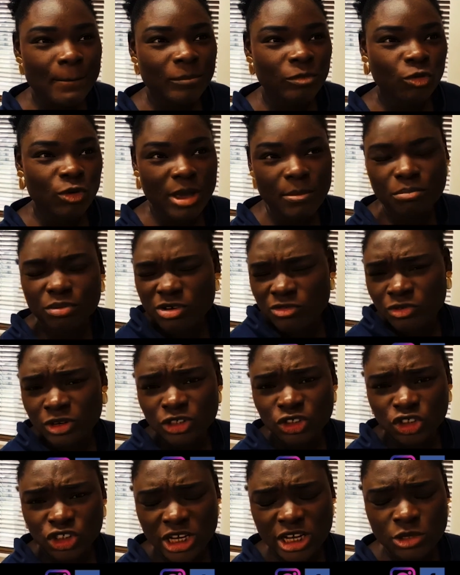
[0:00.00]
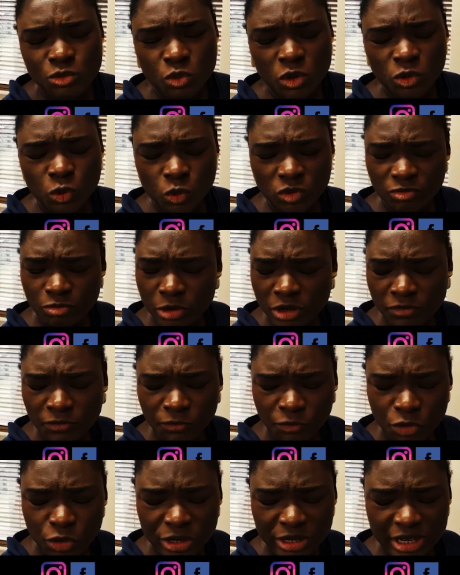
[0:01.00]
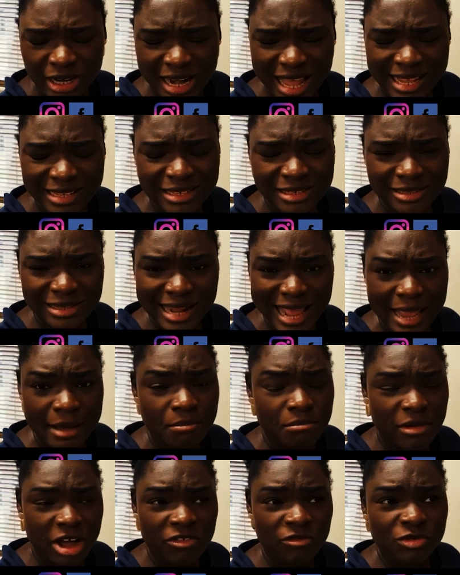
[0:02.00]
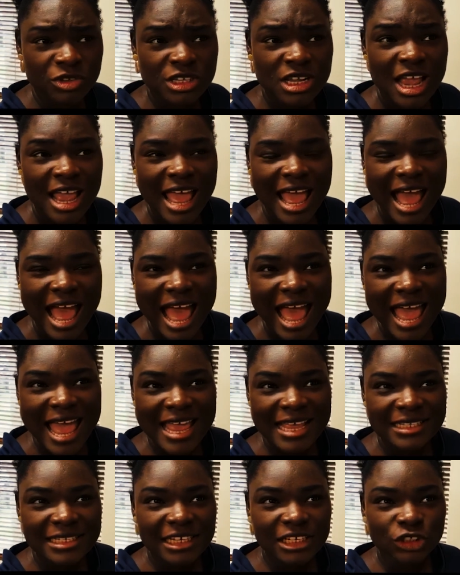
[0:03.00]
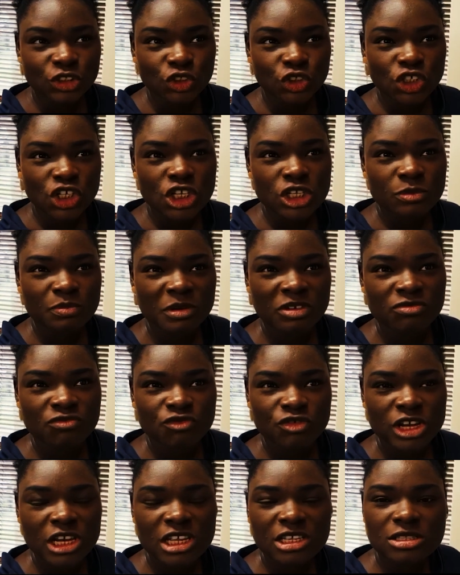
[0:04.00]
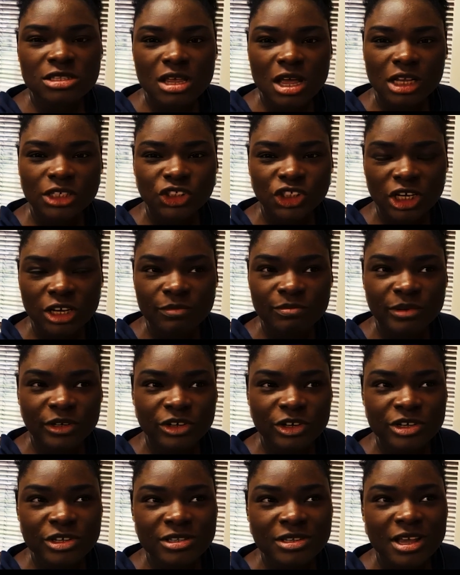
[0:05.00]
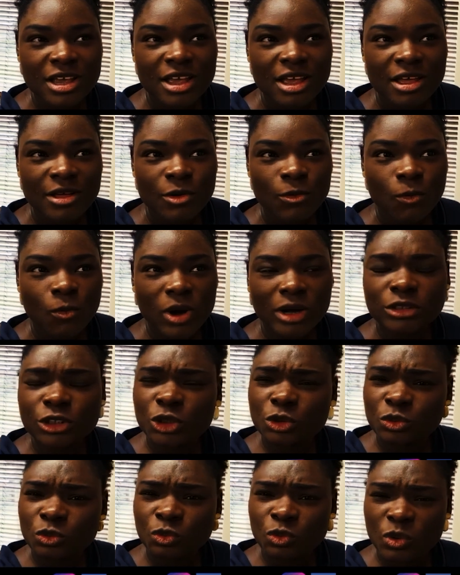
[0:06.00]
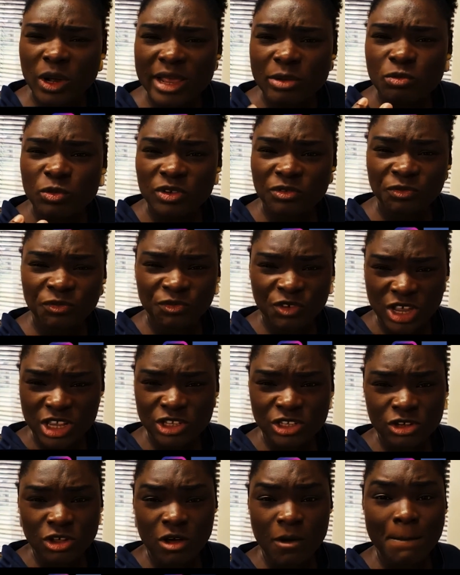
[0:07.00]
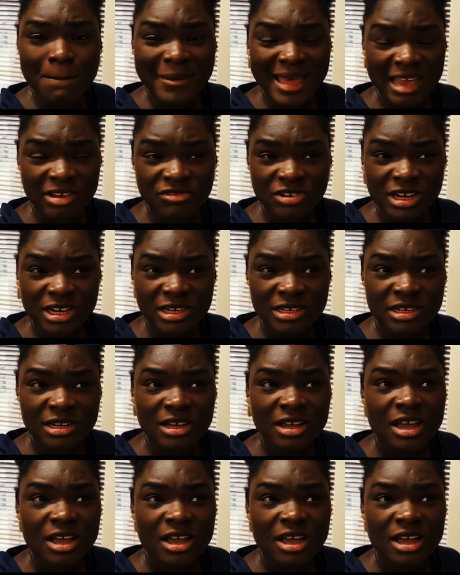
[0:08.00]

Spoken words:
where Prophet shared what we've been through in the last 9 months. And it's just been really touching, because when we first got married,